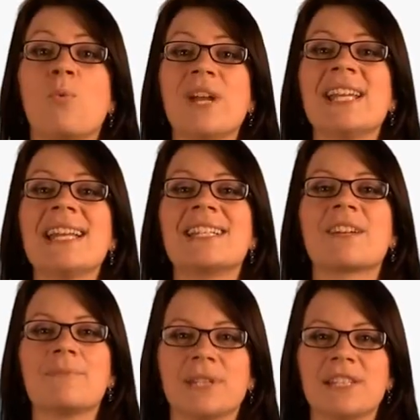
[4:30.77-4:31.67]
We need to
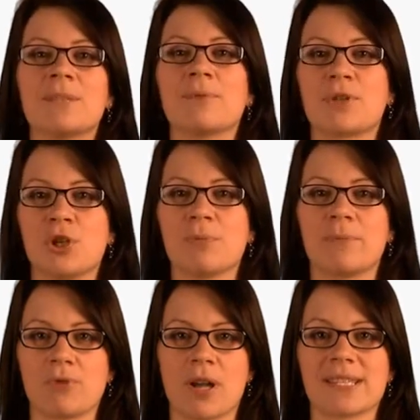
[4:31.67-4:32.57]
complete the
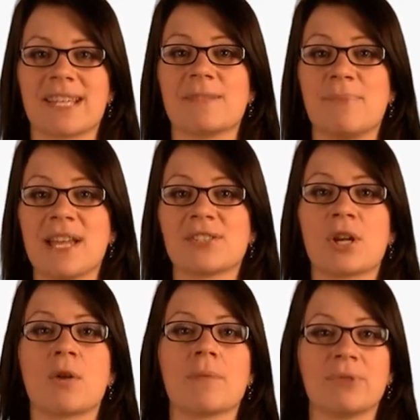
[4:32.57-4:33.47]
procurement process based
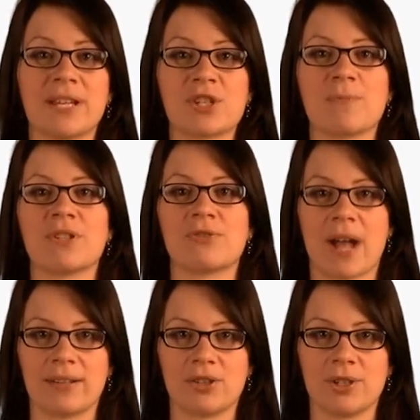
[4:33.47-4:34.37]
on our replenishment
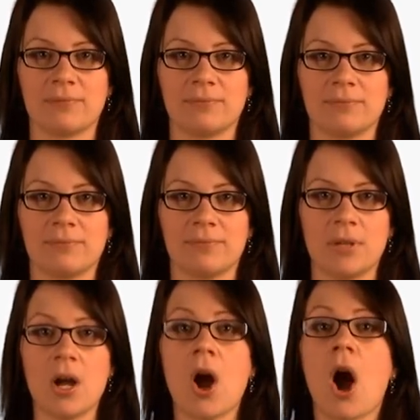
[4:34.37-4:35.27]
strategy.
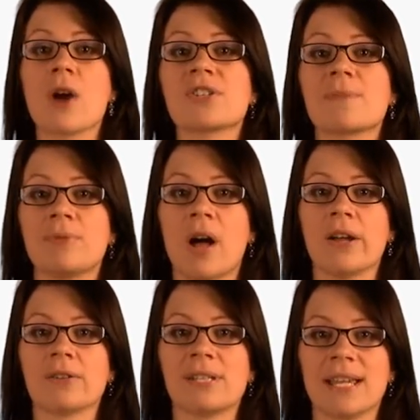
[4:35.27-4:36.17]
Our
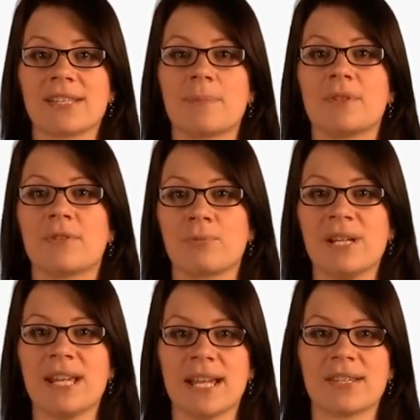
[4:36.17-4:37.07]
supplier takes up to
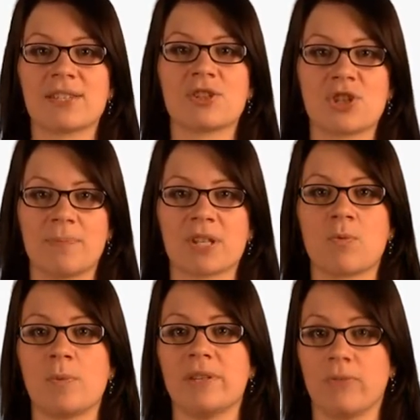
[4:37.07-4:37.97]
3 days to ship us
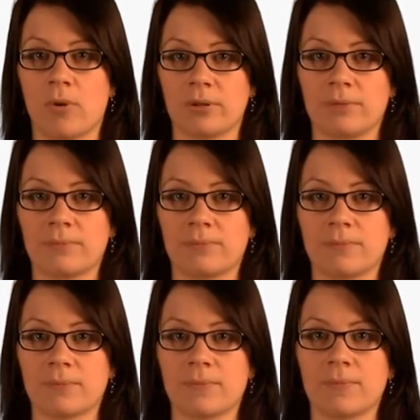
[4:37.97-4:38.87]
what we have ordered.
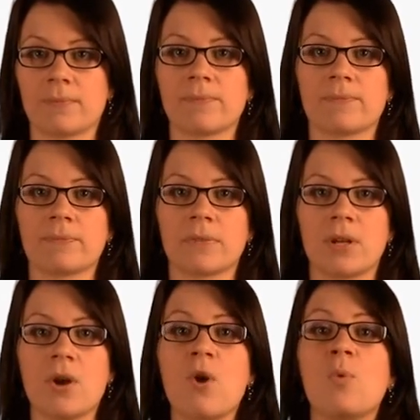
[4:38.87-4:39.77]

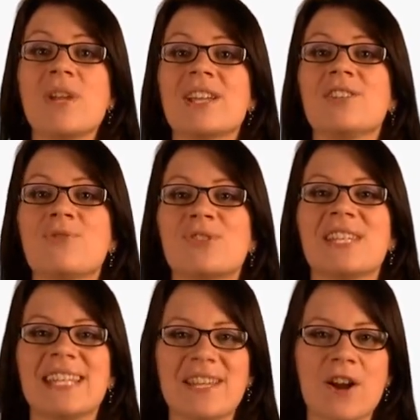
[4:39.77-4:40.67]
We can use
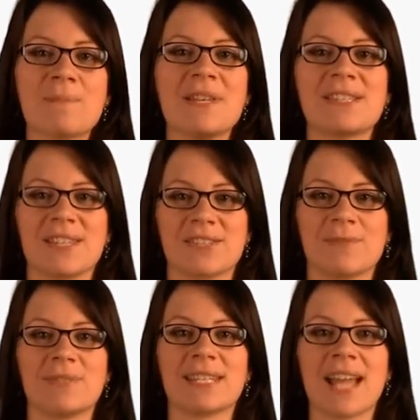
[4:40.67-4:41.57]
the ERP
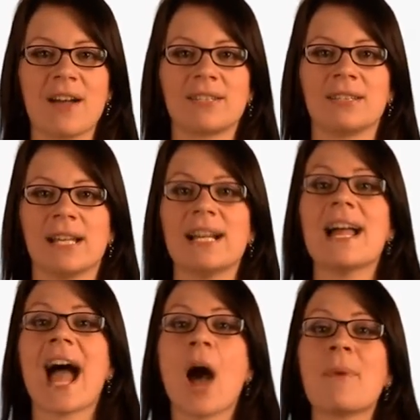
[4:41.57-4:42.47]
system to calculate
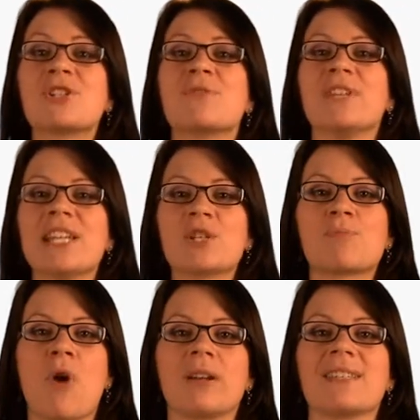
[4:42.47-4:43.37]
how much of each
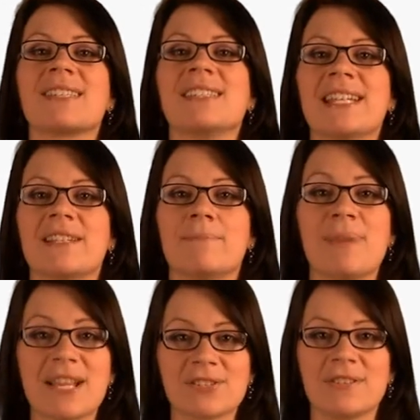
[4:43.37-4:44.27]
product is needed
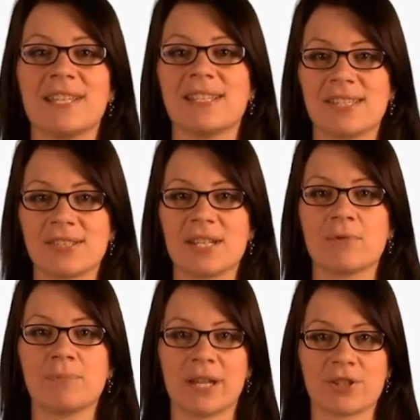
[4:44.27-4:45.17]
based on the existing
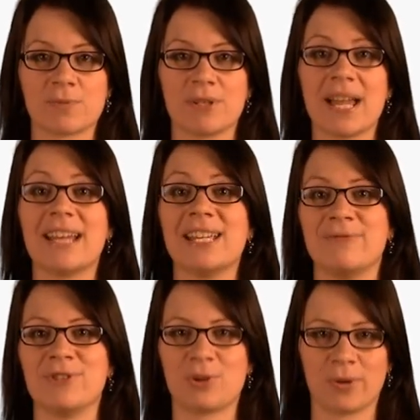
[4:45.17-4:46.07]
replenishment and
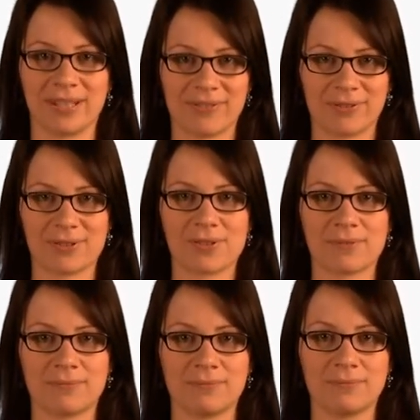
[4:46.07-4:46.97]
inventory levels.
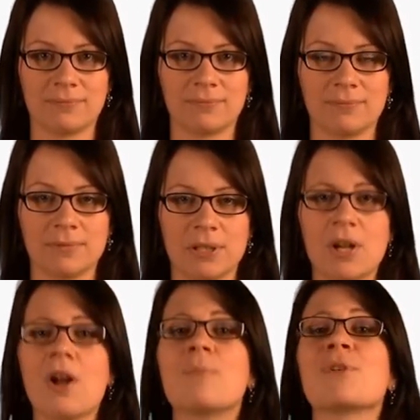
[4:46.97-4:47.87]

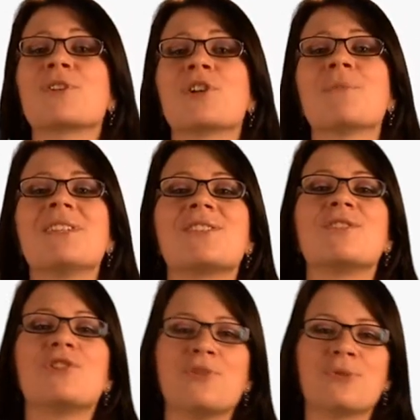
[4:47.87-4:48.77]
Procurement is a
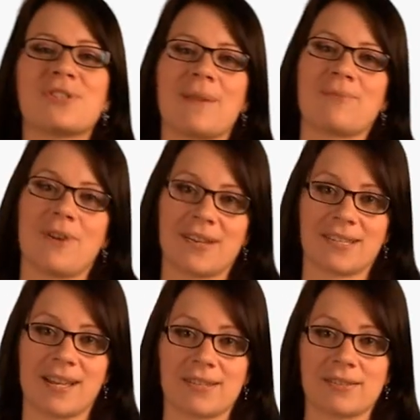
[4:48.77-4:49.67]
2-step
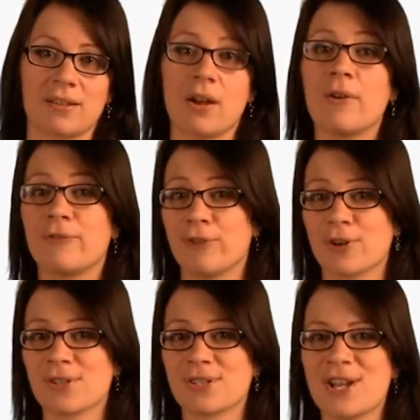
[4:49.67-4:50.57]
process.
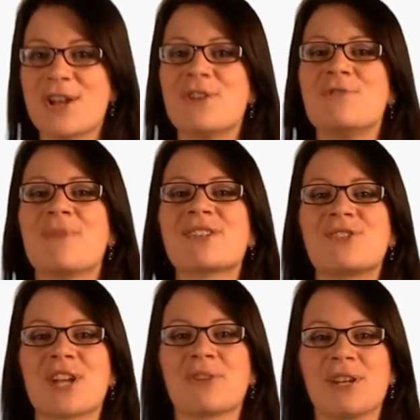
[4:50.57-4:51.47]
First, you
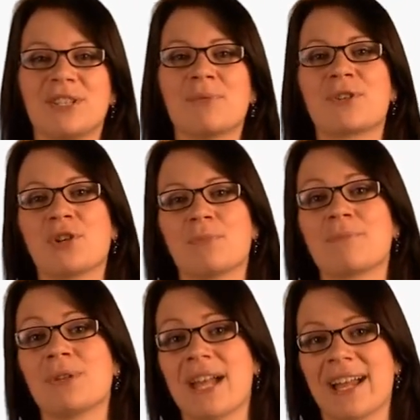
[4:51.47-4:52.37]
must generate the
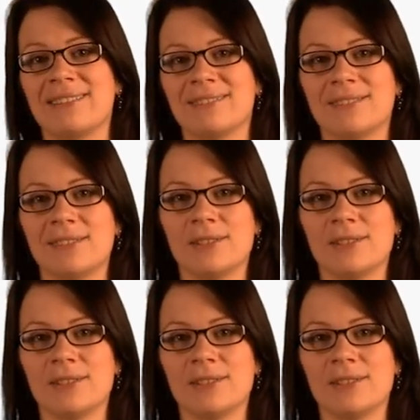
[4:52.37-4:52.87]
procurement plan.